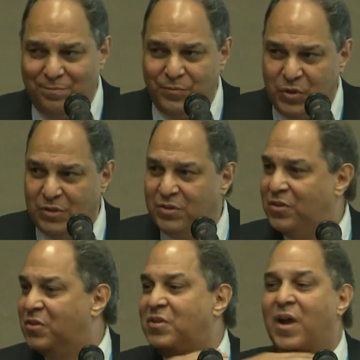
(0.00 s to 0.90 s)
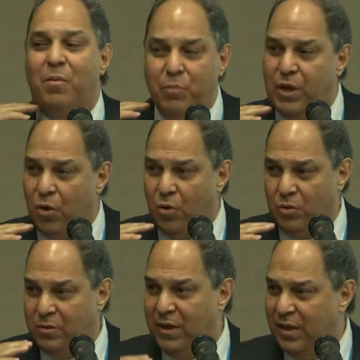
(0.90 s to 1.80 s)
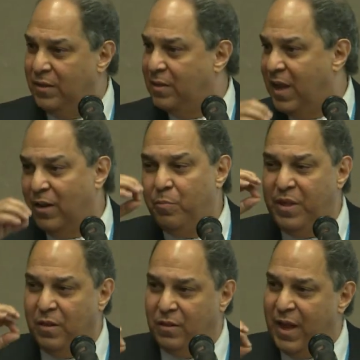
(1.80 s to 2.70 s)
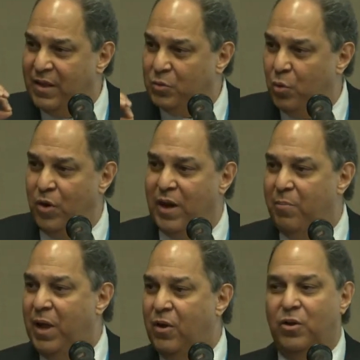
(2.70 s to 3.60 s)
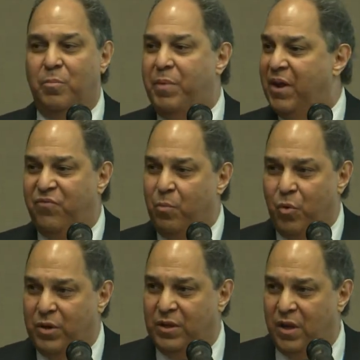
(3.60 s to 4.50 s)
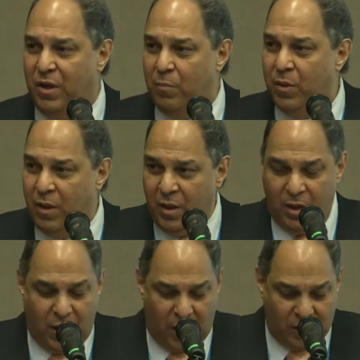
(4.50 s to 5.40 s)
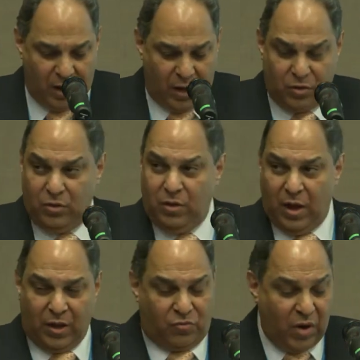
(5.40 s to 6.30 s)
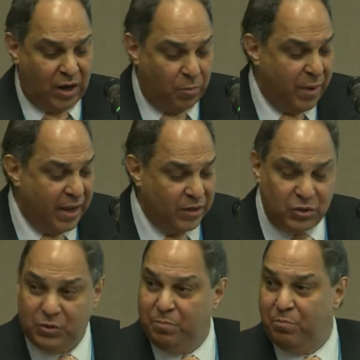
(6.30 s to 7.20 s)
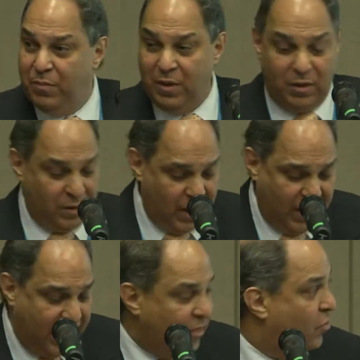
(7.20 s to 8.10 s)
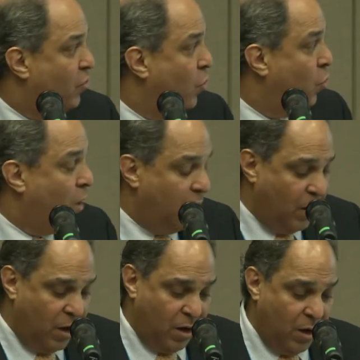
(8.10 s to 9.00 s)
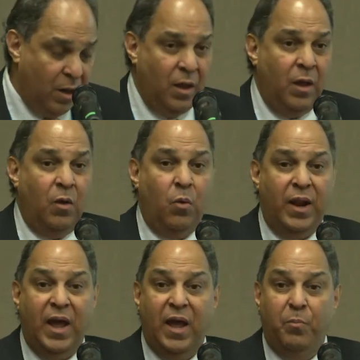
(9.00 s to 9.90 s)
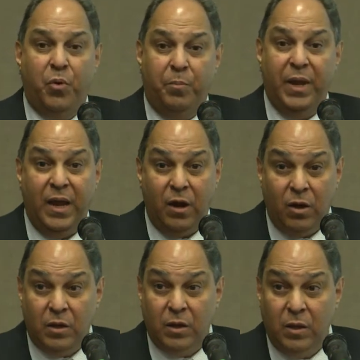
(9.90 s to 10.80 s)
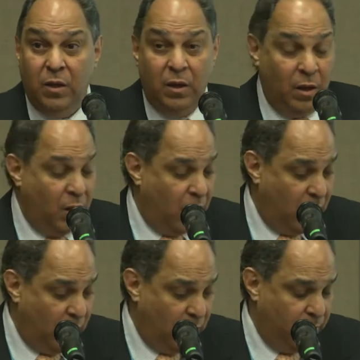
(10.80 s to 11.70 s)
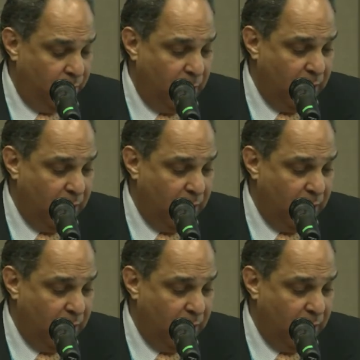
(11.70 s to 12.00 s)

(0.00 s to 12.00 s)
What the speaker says: stop me cold, and that'll be the last word. I'm not going to beg for more time. I'll try to manage and get through what I have prepared, and